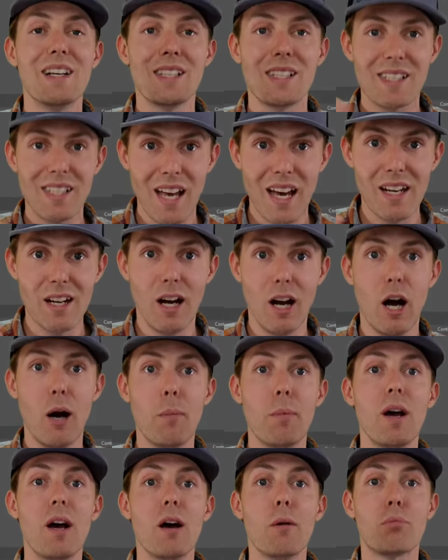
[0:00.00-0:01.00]
set
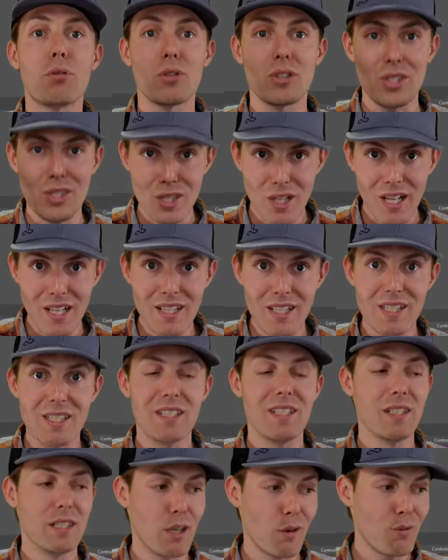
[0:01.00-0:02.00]
up
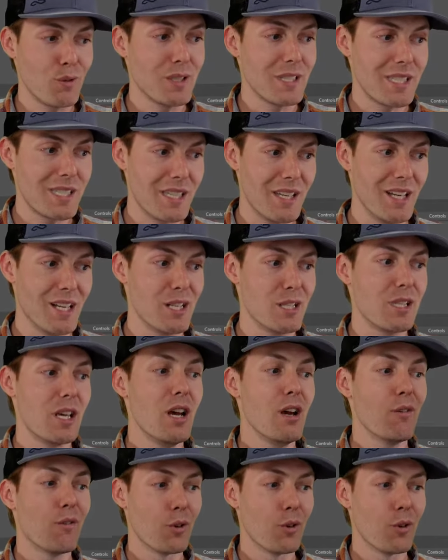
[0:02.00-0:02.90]
precise different scenes